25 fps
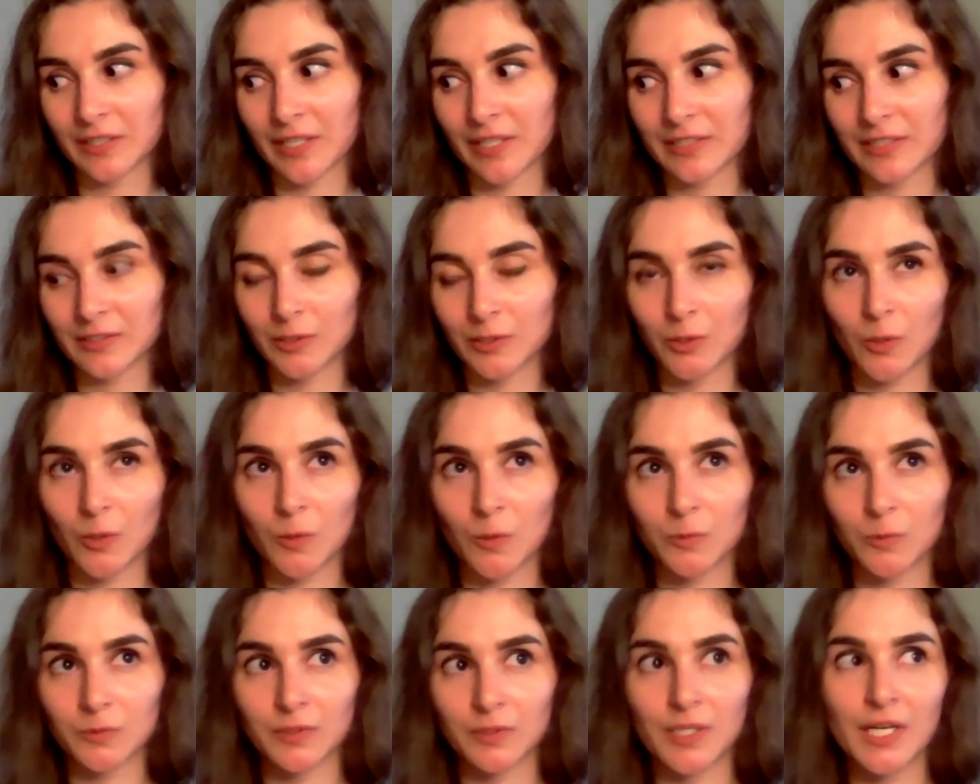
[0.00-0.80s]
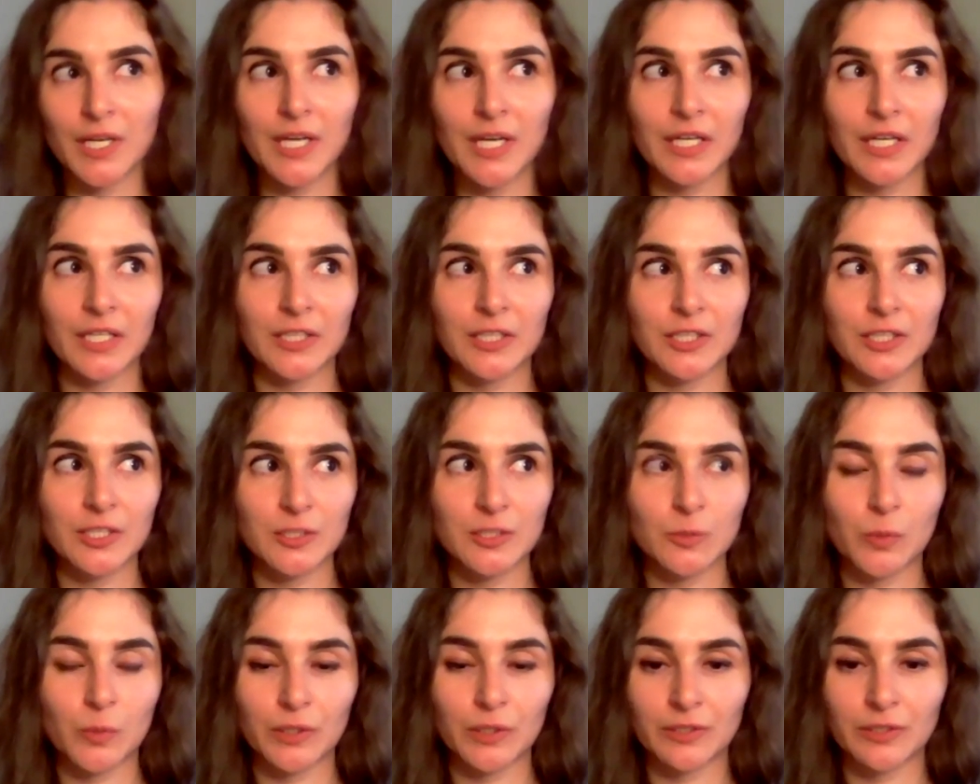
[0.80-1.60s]
has grown in
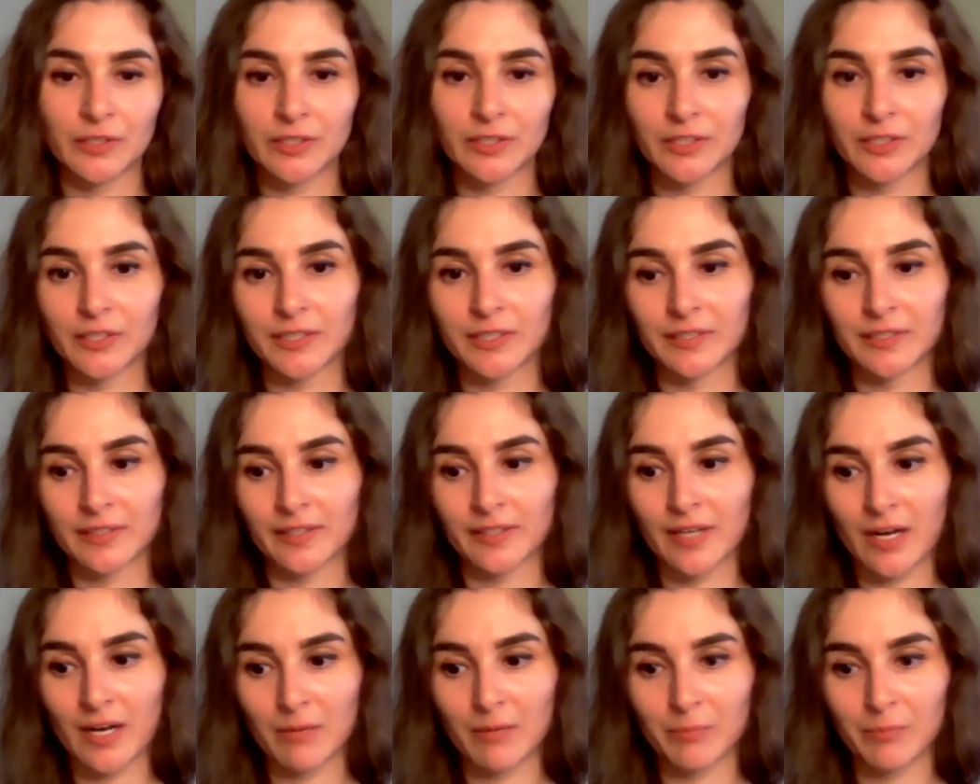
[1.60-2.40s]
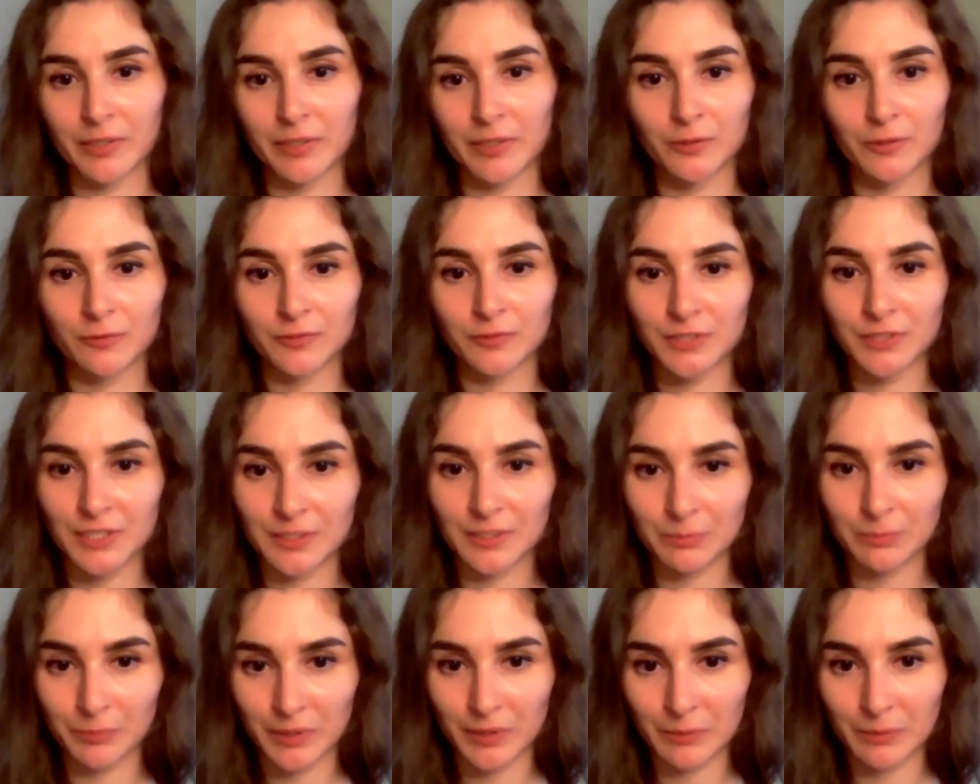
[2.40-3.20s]
just 1 year in a company of
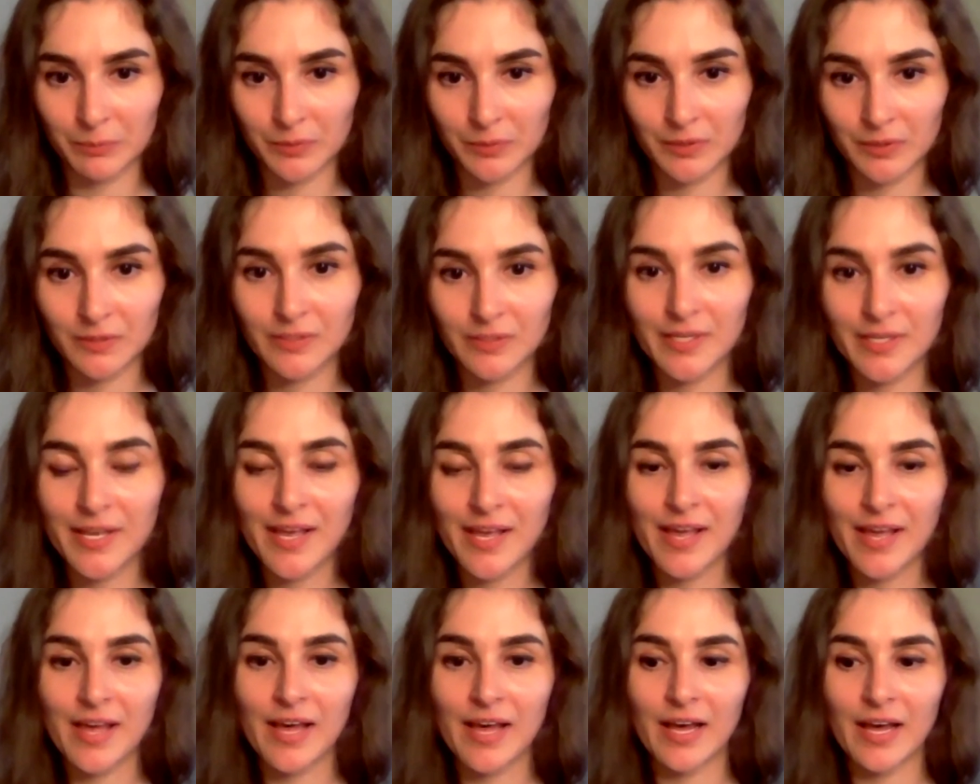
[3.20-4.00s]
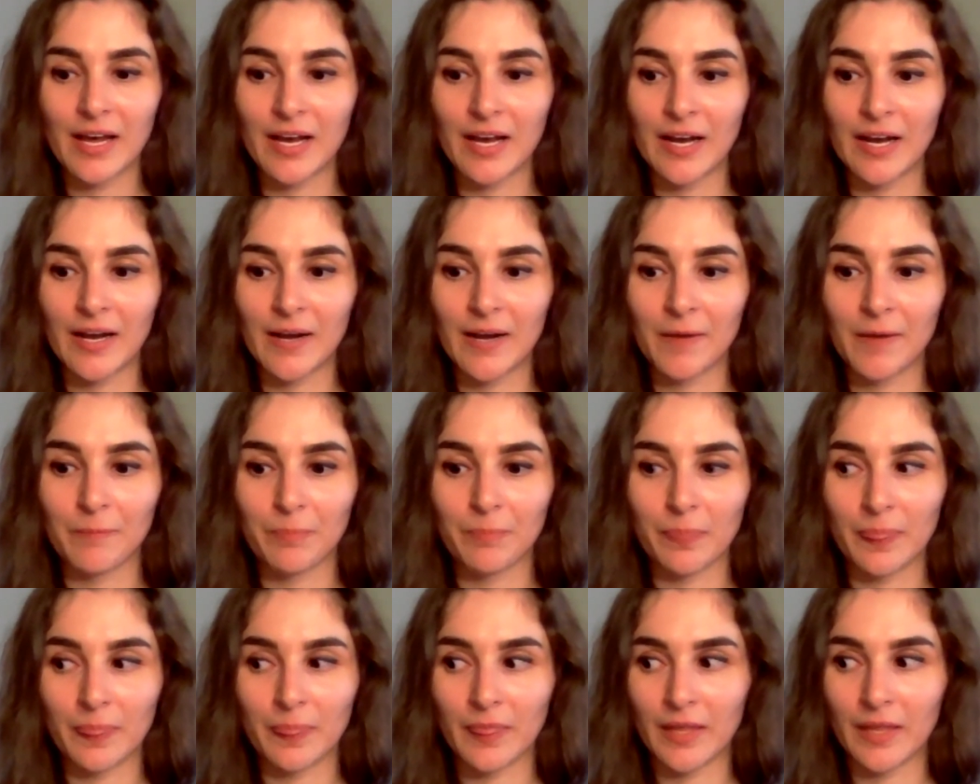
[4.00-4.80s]
10 people.
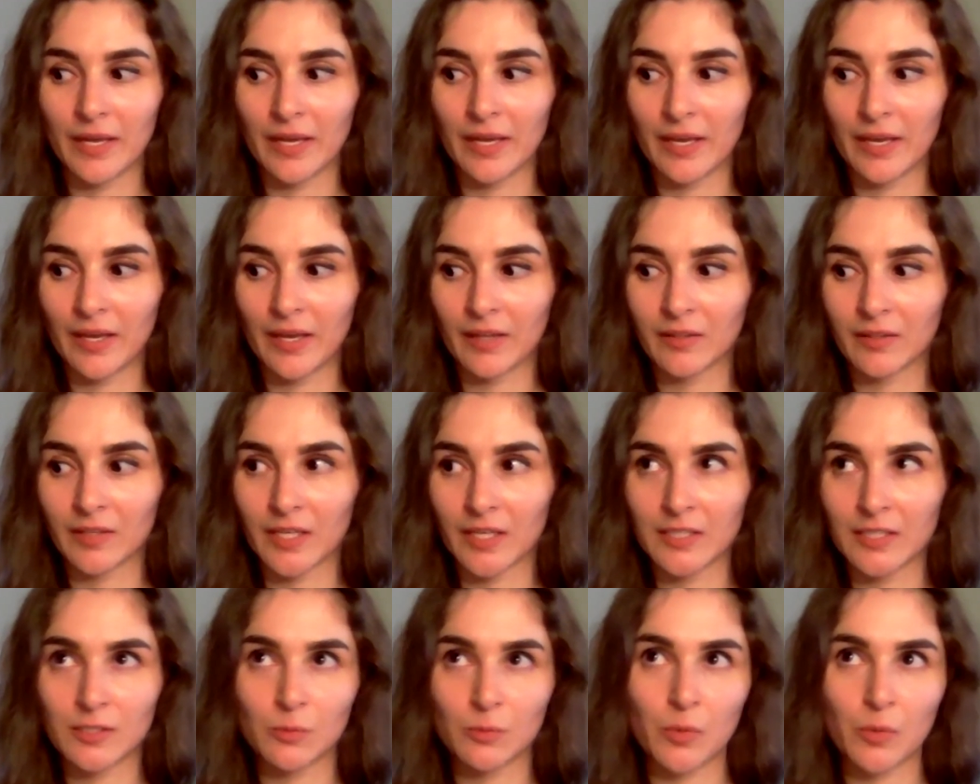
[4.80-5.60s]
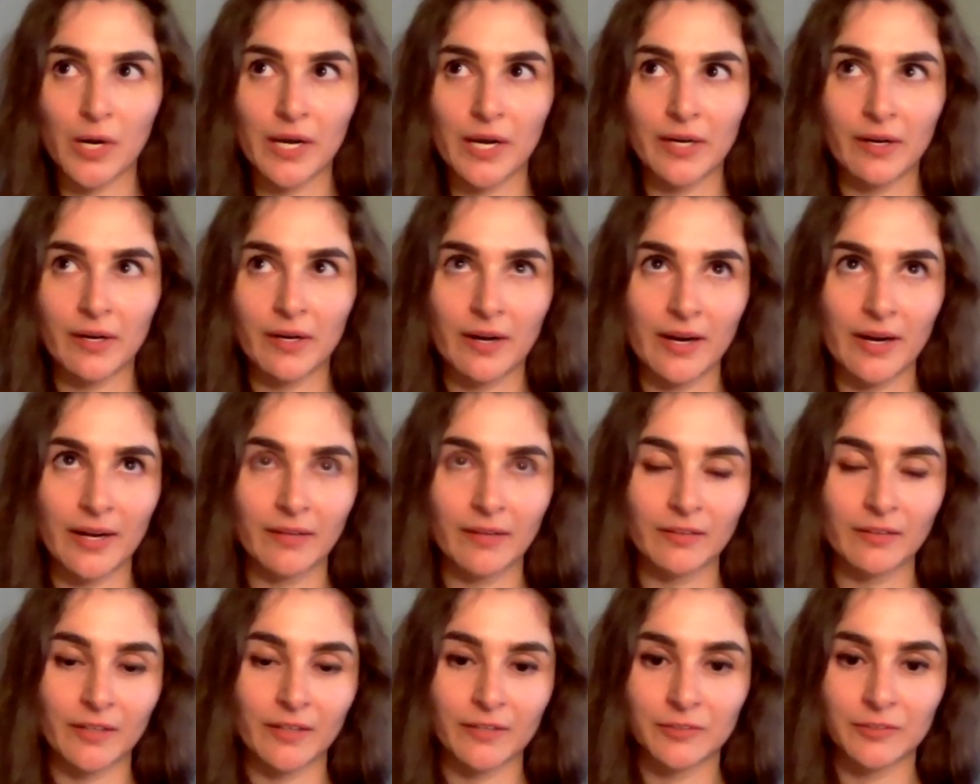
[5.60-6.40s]
And that's why I
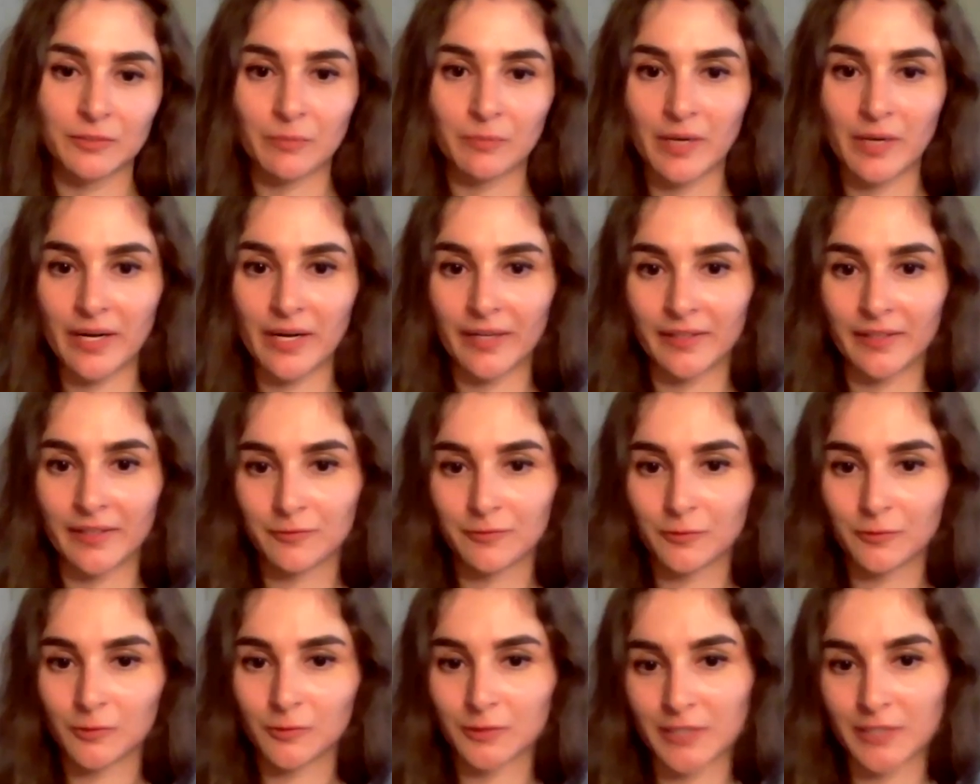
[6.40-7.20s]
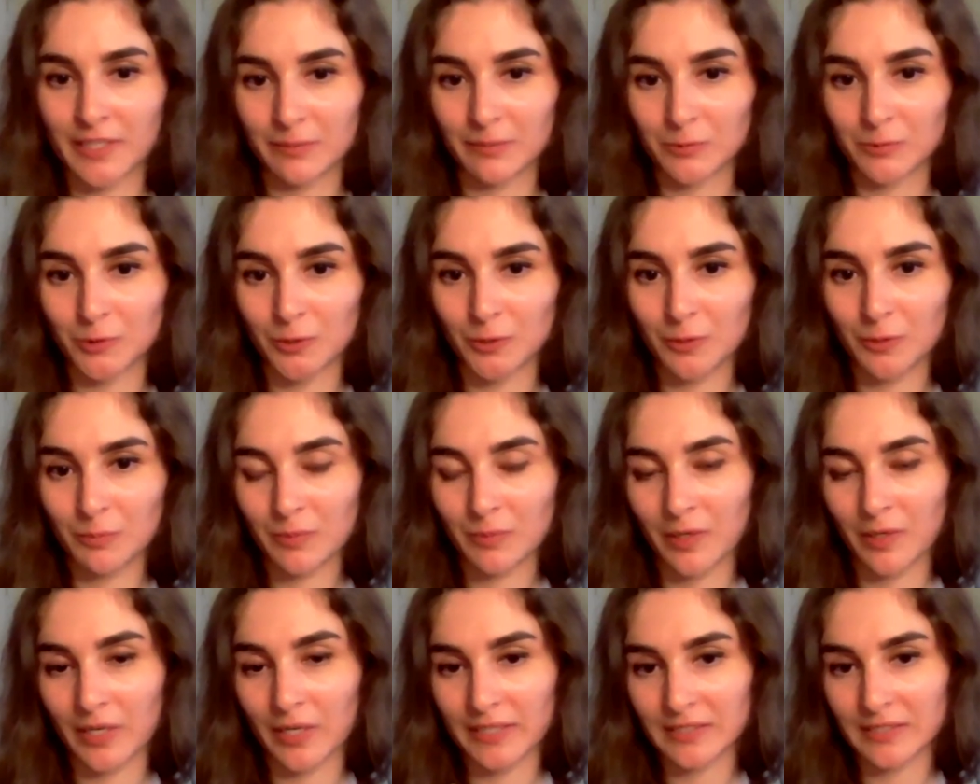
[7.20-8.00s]
left my full-time job
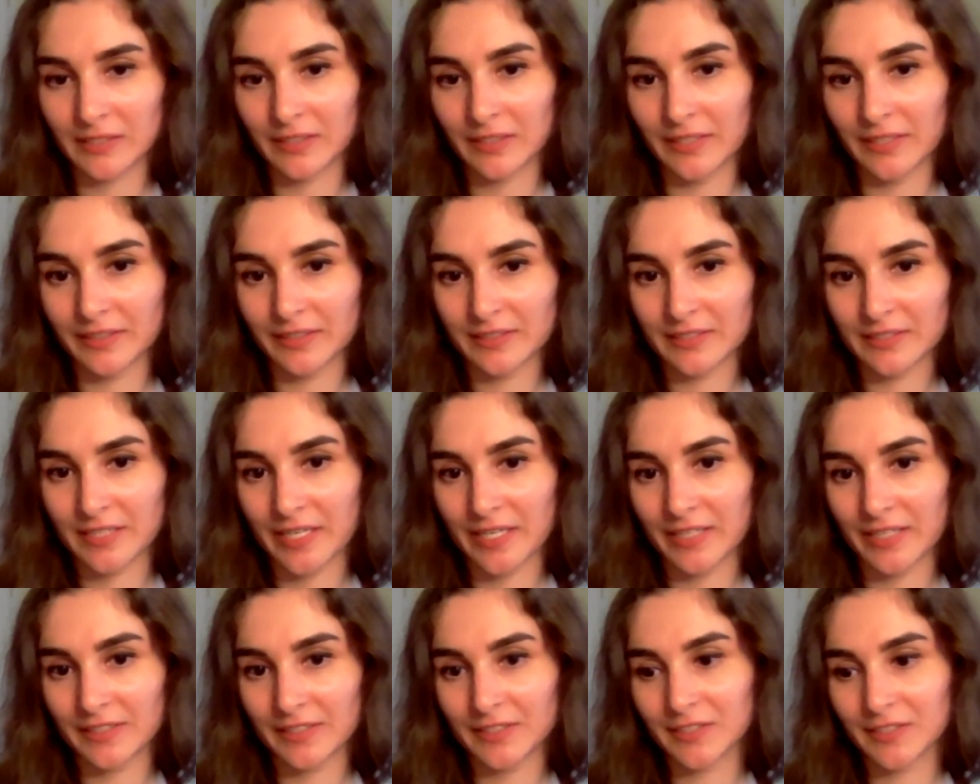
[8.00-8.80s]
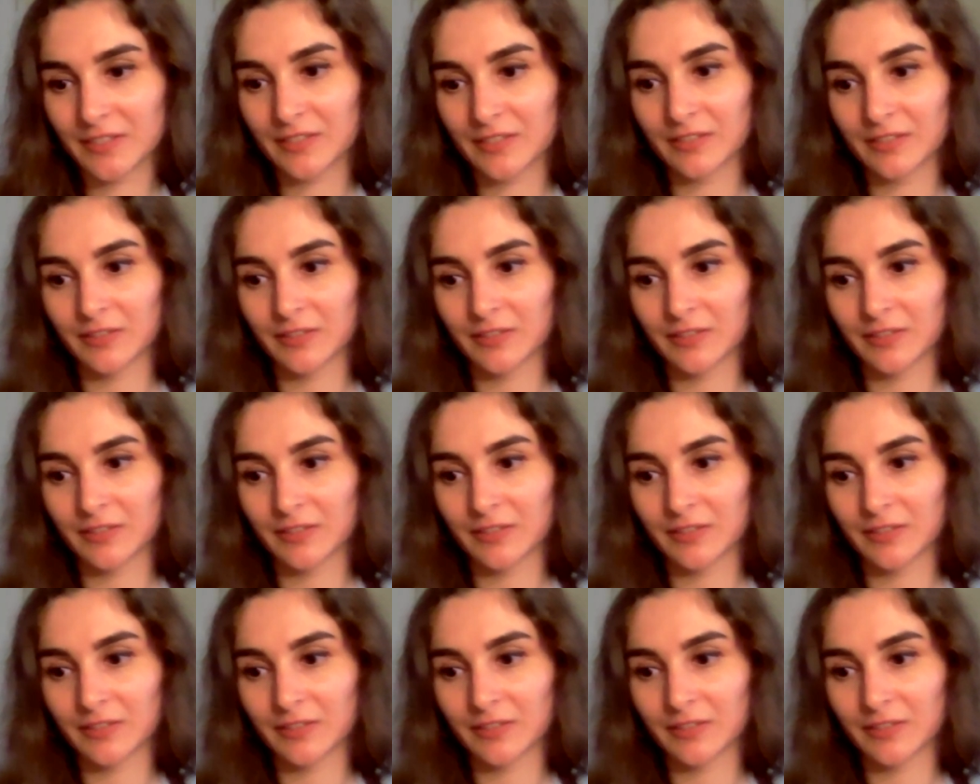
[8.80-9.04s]
as a data scientist